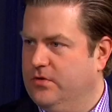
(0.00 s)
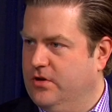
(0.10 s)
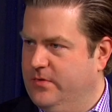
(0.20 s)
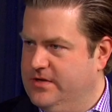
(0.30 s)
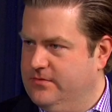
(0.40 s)
Well, you
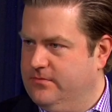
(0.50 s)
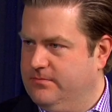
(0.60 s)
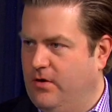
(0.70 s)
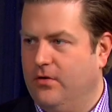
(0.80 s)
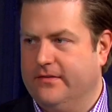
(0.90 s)
know, we do
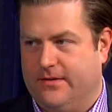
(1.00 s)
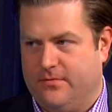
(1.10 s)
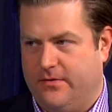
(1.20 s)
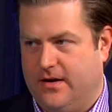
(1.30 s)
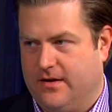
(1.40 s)
polls on
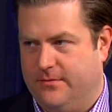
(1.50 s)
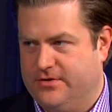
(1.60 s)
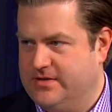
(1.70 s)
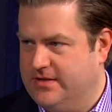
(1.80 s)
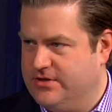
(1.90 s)
Broadway.com.
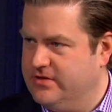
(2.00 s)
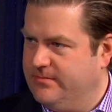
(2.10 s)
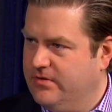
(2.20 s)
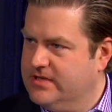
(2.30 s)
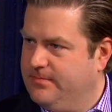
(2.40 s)
Did you see the Jersey
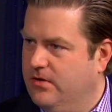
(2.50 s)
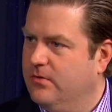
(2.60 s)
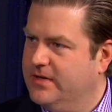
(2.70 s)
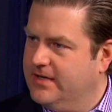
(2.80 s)
Boys poll we